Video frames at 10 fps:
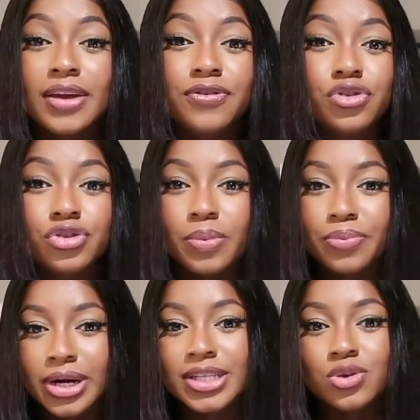if you
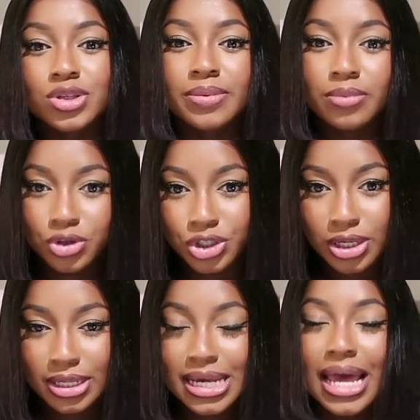suppress those
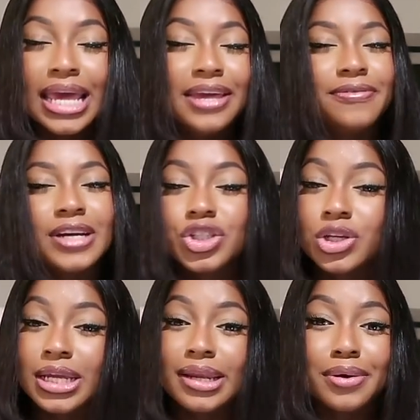emotions,
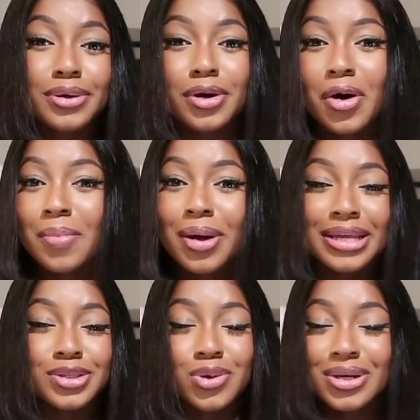eventually they're going to come
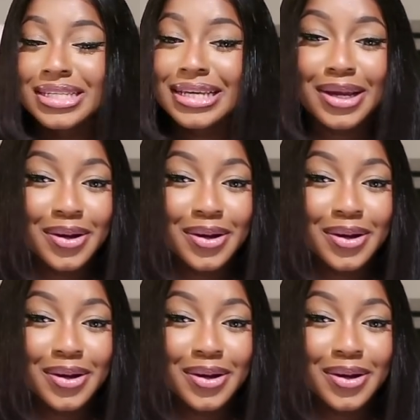out in toxic